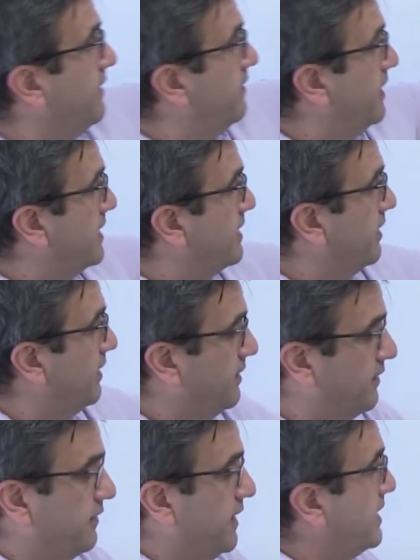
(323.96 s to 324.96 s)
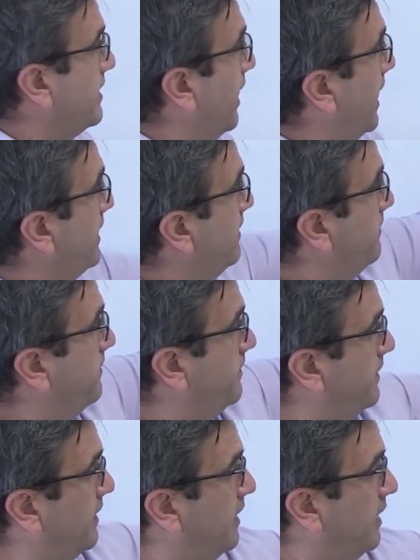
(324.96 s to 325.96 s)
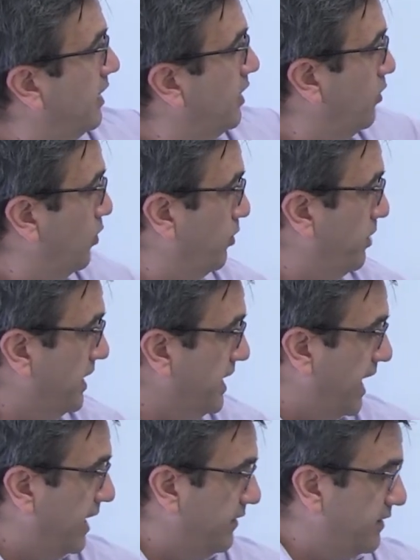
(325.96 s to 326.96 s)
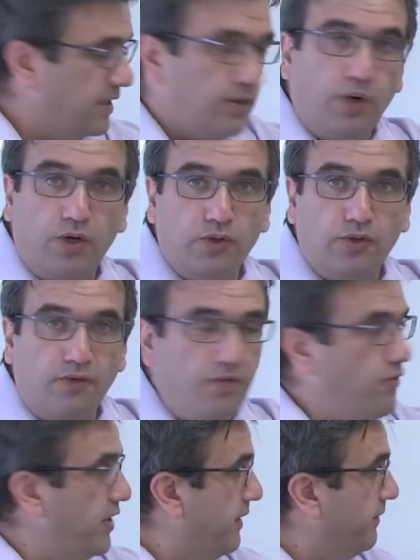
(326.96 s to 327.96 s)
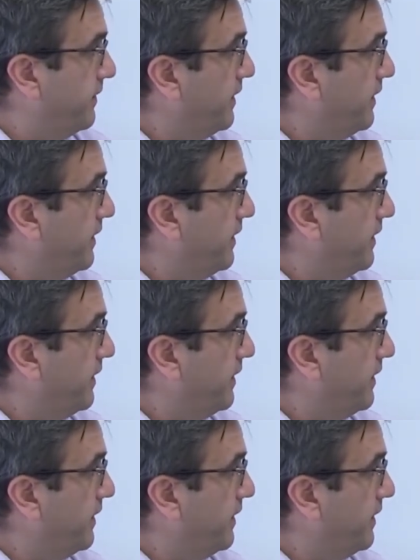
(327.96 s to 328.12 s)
this line, will be negative square root of 3.